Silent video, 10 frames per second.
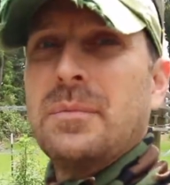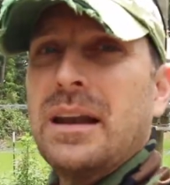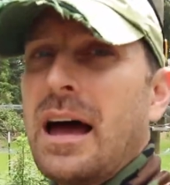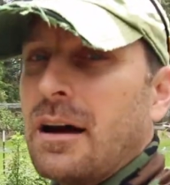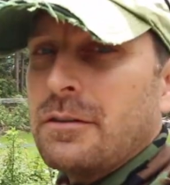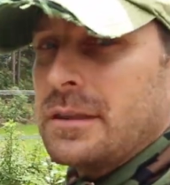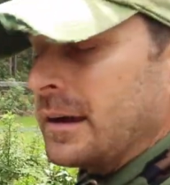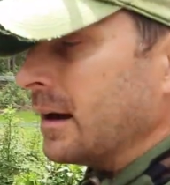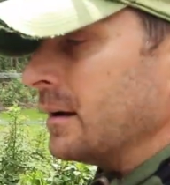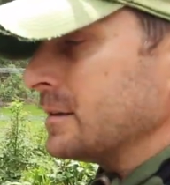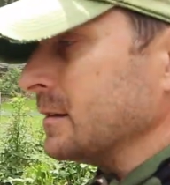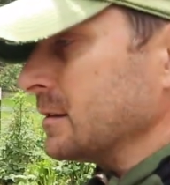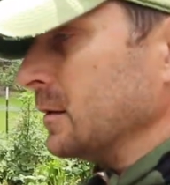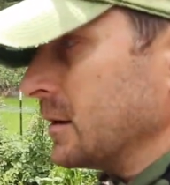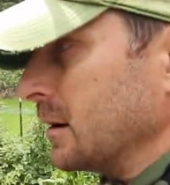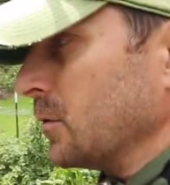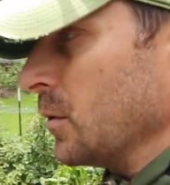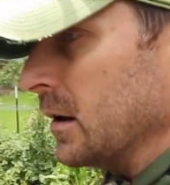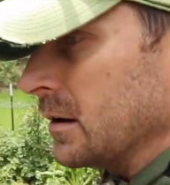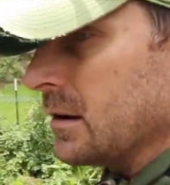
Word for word: But everything else is looking really